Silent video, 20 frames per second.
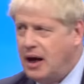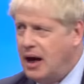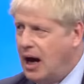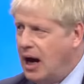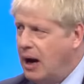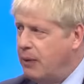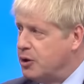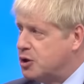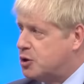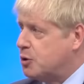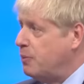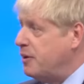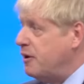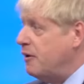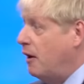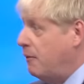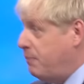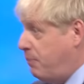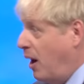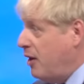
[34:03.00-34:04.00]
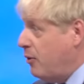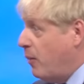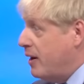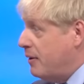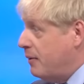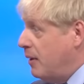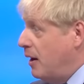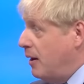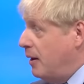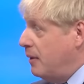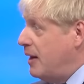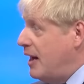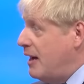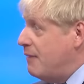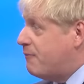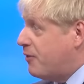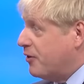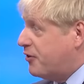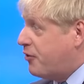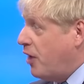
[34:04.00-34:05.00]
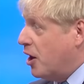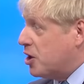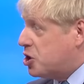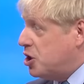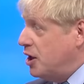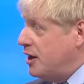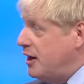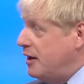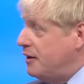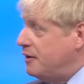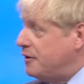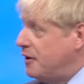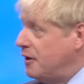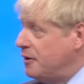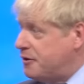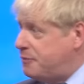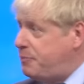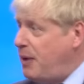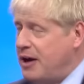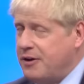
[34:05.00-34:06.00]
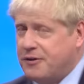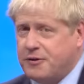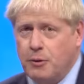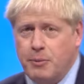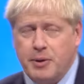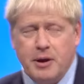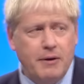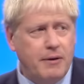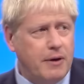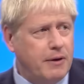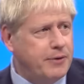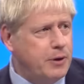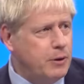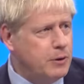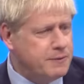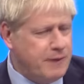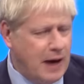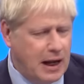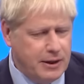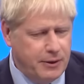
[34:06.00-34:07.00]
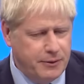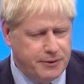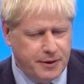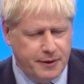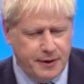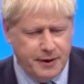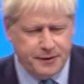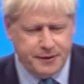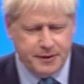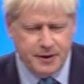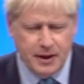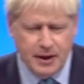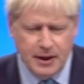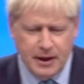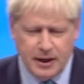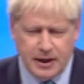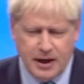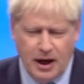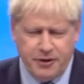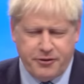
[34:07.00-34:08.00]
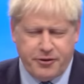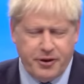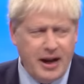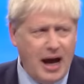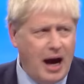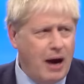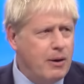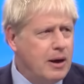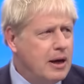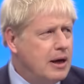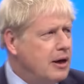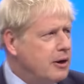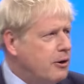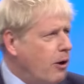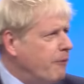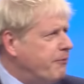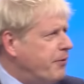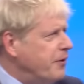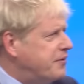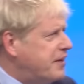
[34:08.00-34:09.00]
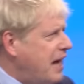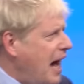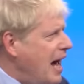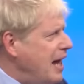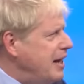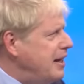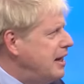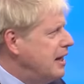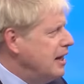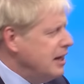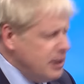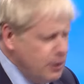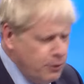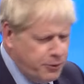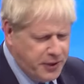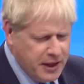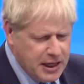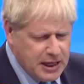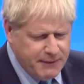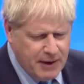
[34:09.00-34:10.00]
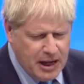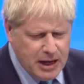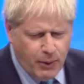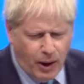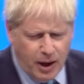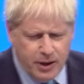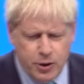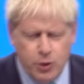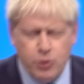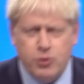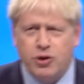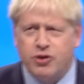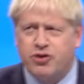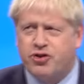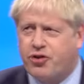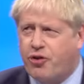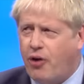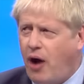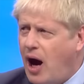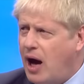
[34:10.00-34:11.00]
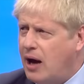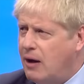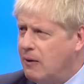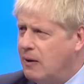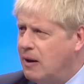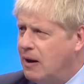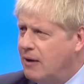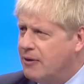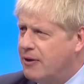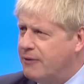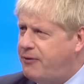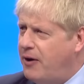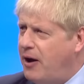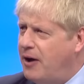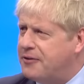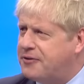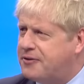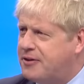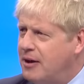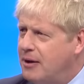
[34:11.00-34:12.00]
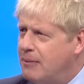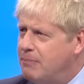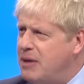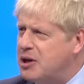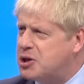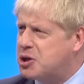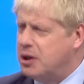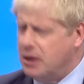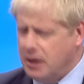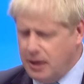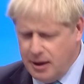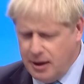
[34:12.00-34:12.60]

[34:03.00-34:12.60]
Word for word: uh, which will be, uh, by the way, uh, infrastructure in space will be of huge value to this country. Now, conference, can you think of anyone who could trial the first mission?